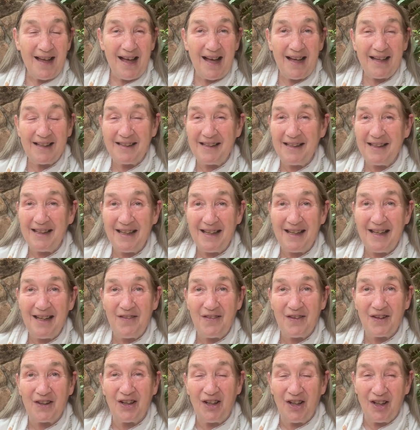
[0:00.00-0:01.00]
And he,
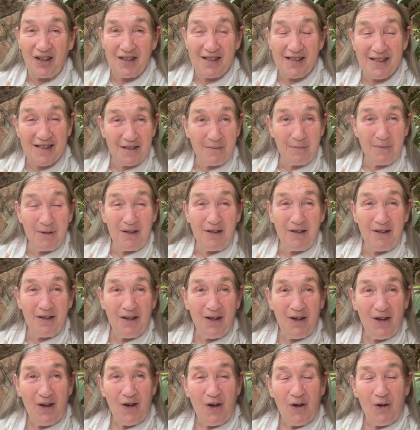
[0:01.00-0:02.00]
the customer,
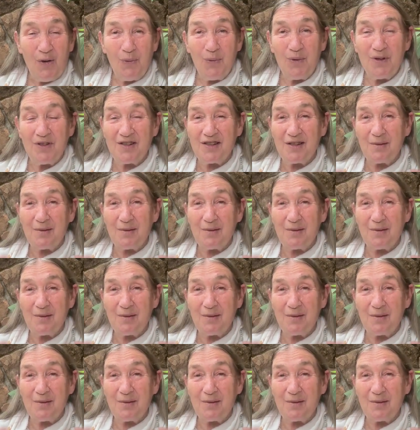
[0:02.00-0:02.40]
was